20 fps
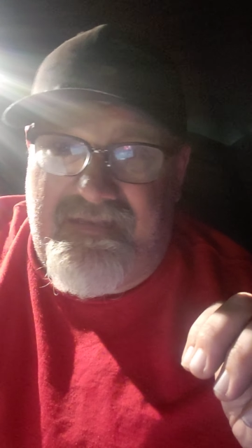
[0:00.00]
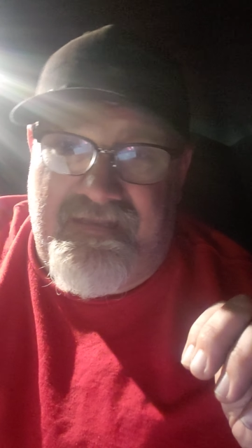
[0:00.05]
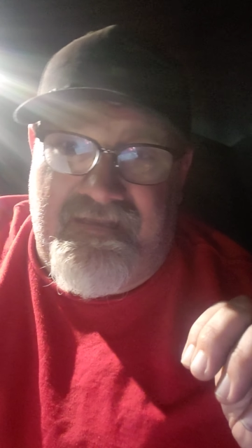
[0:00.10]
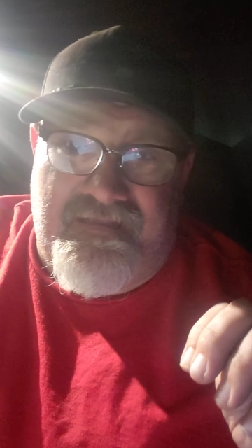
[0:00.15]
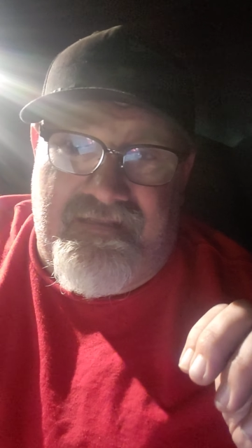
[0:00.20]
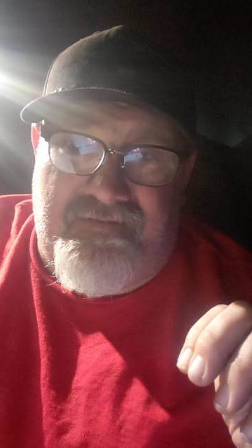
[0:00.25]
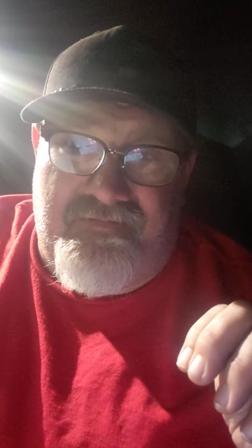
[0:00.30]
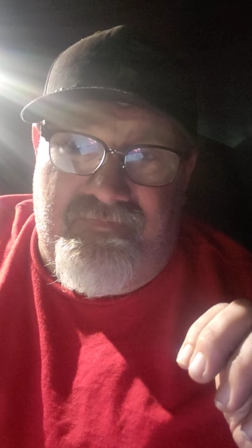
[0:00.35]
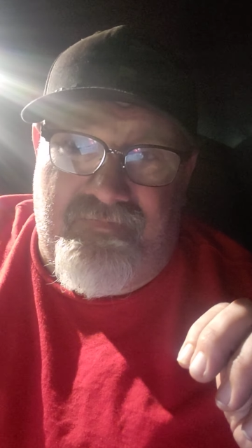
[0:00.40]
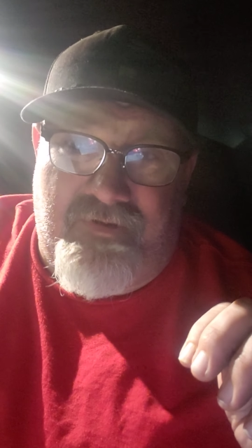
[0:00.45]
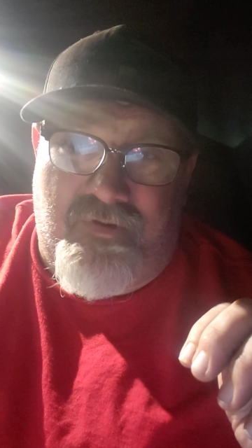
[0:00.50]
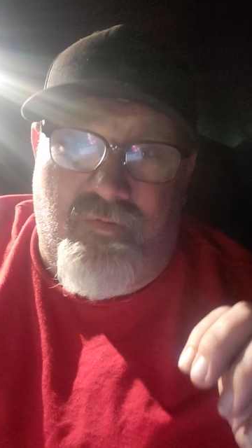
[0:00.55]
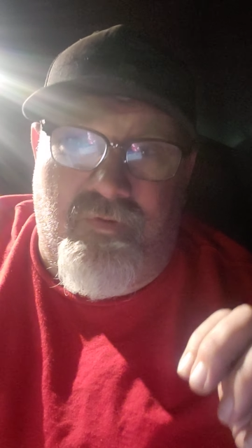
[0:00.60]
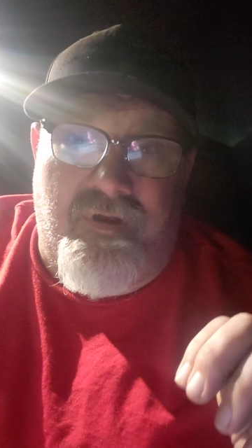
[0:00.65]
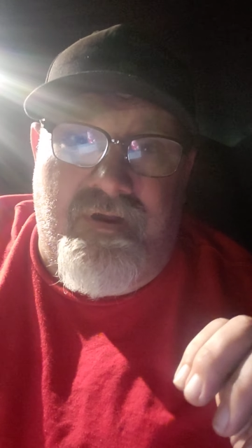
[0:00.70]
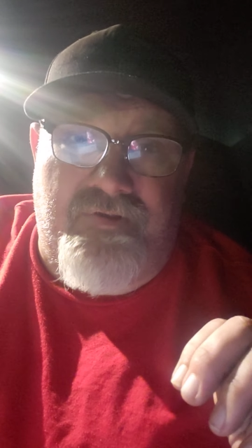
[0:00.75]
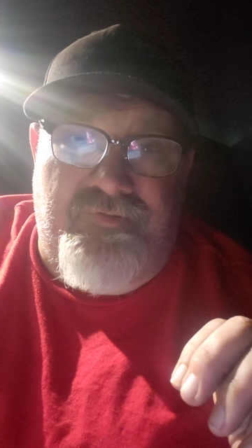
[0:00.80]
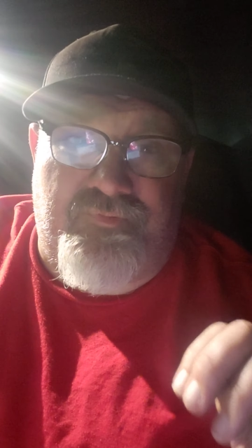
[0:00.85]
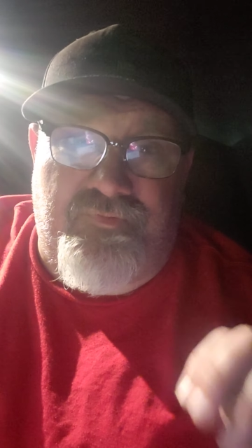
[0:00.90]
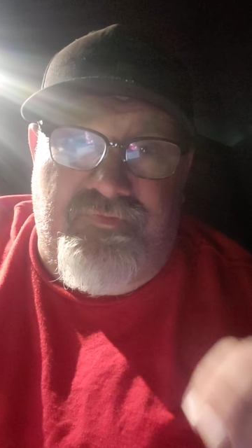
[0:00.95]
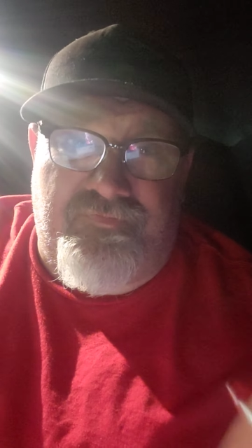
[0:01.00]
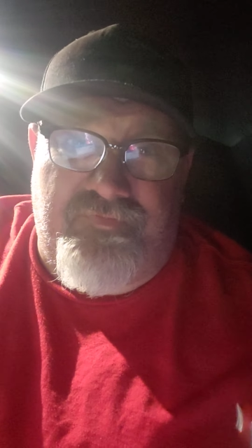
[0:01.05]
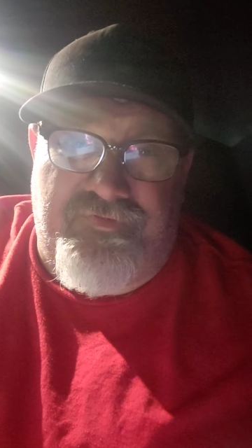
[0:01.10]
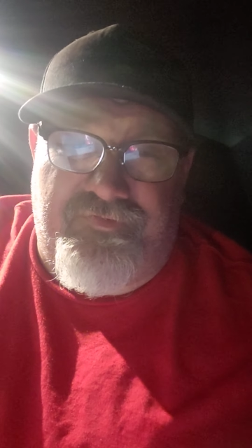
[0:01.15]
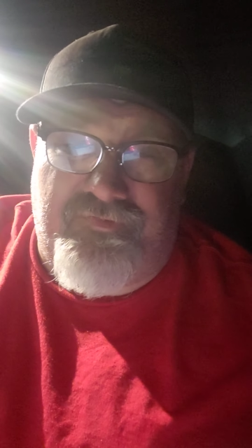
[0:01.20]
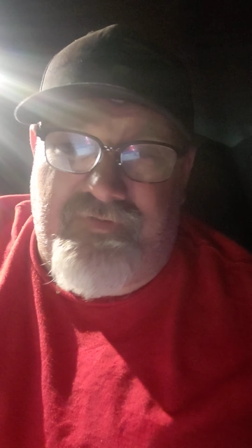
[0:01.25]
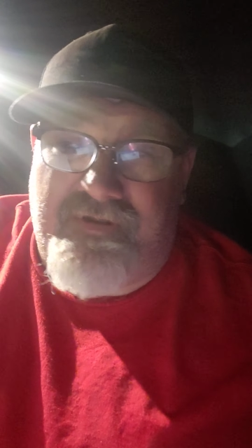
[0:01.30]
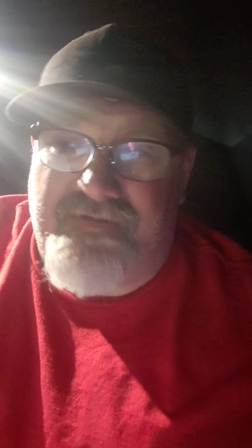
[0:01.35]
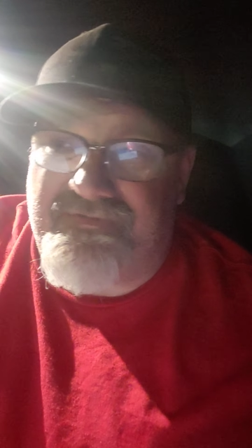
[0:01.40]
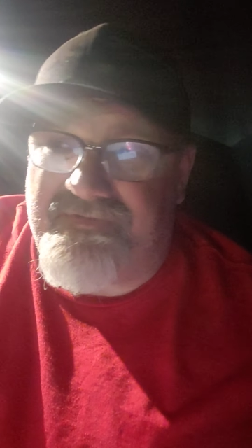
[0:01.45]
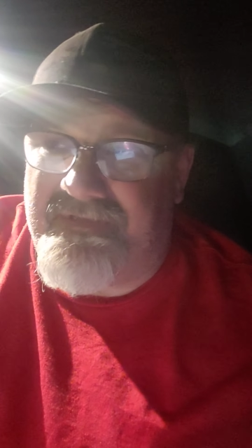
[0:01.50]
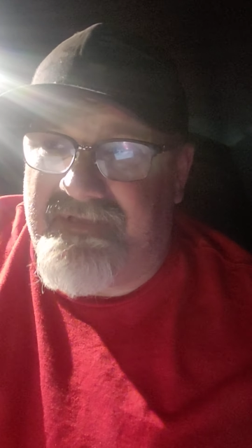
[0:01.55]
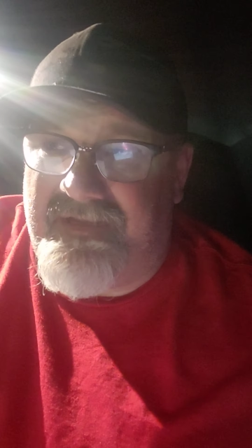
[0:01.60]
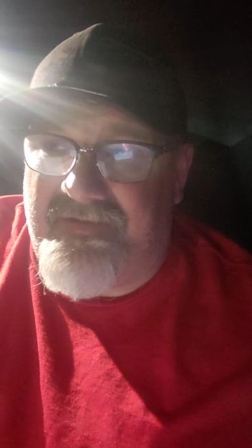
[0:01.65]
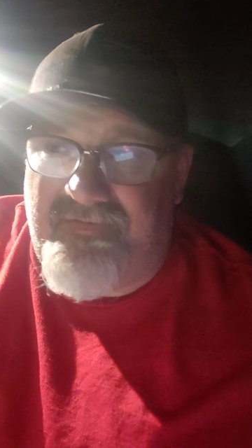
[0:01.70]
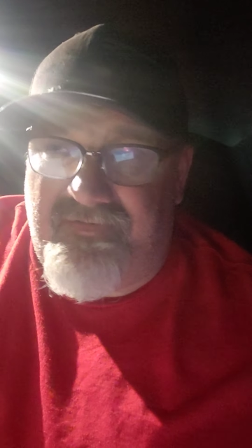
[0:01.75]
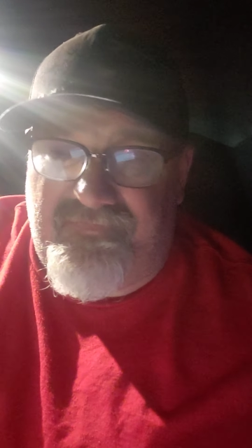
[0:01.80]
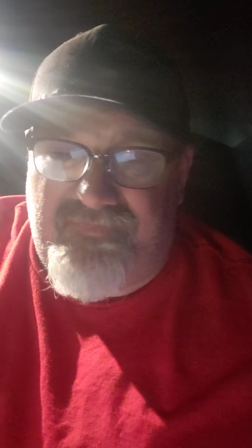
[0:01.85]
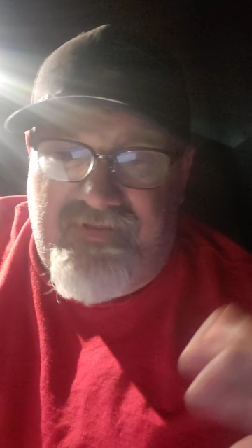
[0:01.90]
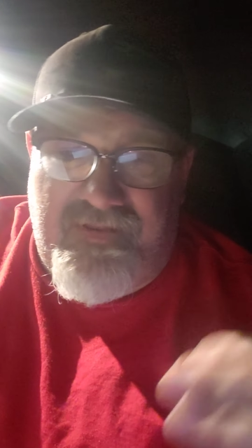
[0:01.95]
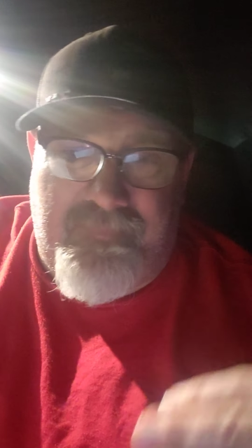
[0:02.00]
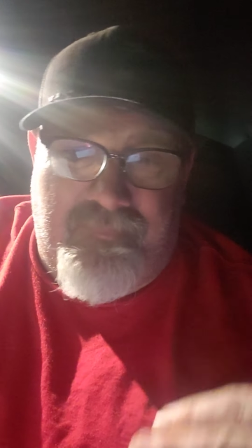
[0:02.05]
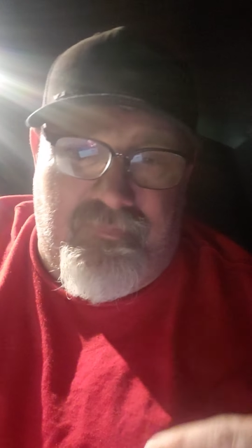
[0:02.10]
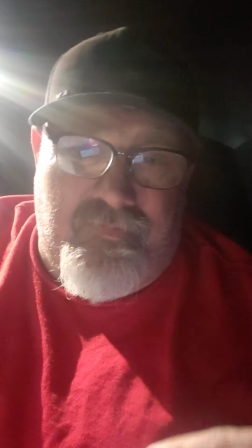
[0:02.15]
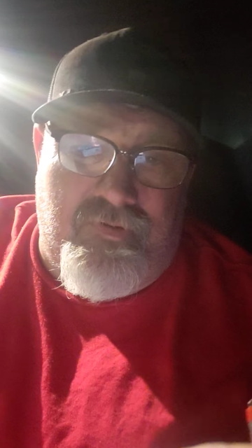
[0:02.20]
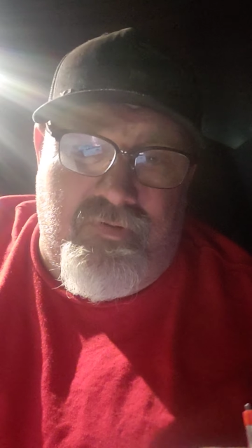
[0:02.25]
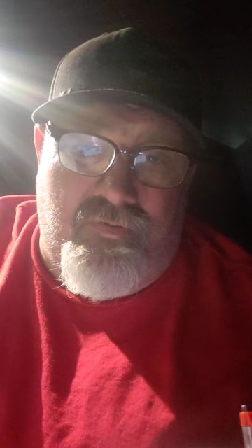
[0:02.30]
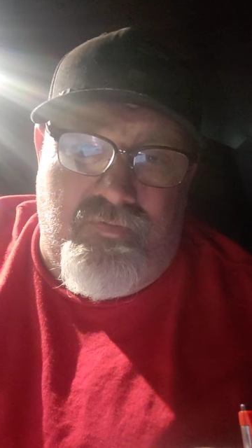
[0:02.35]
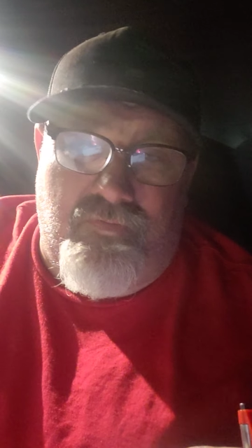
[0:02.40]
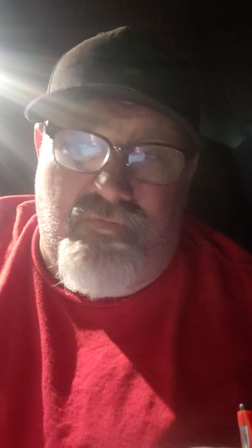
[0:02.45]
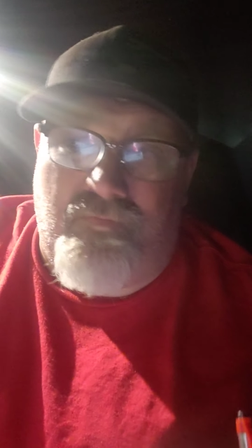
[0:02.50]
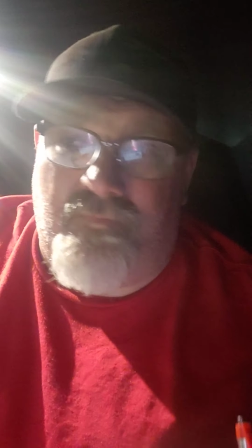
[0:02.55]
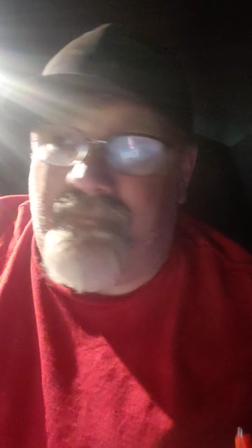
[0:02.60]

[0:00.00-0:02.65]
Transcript: it requires refrigeration. That you have to keep them cool.